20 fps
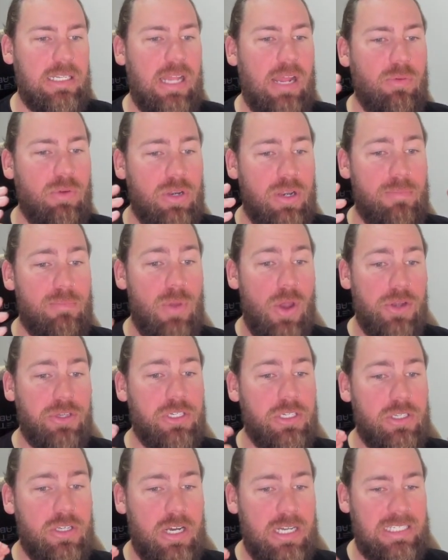They want the
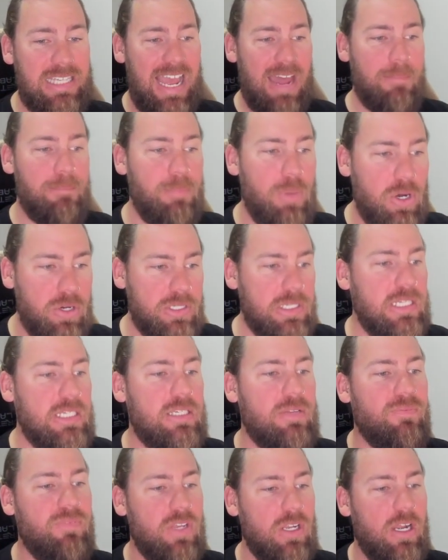merchandise unboxing
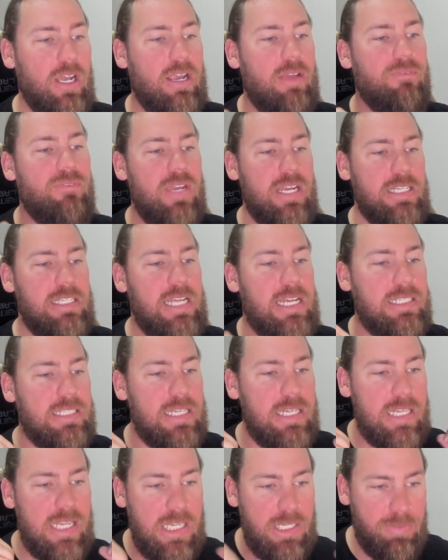to feel like a
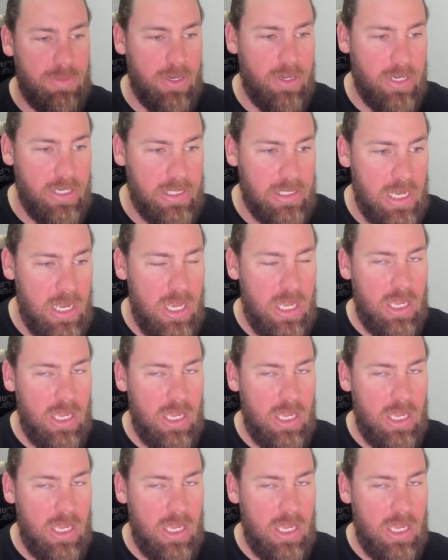fantastic experience.